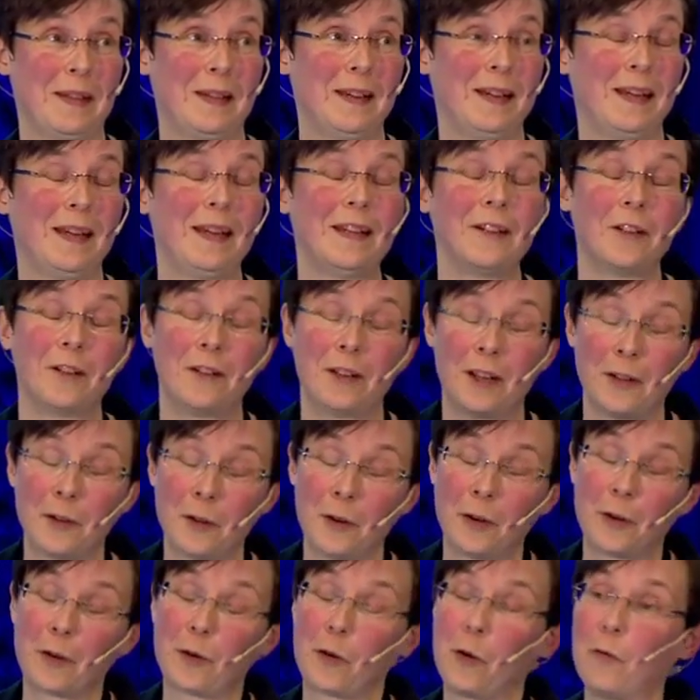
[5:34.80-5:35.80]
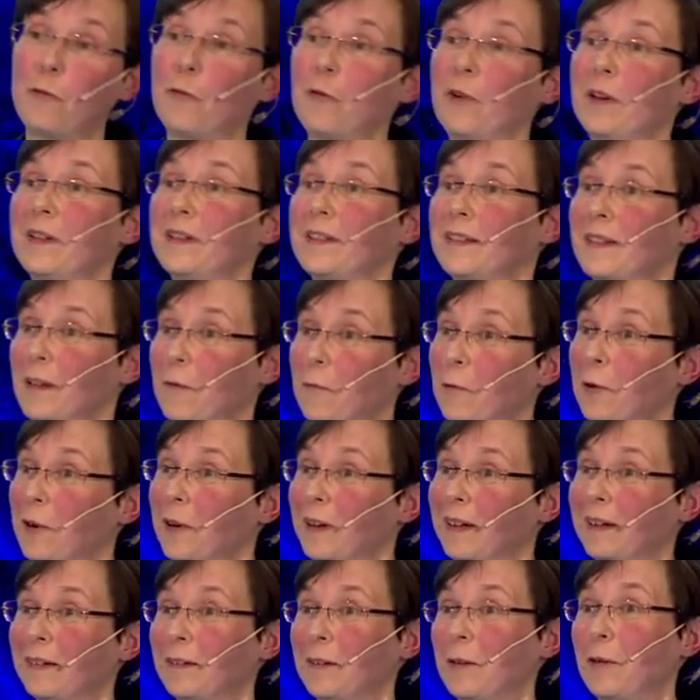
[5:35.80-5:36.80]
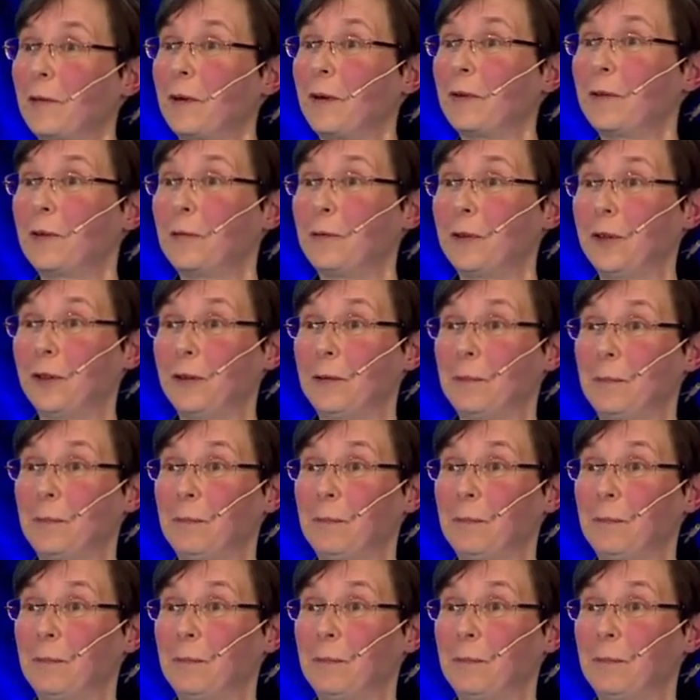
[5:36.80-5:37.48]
in another conference somewhere around the world.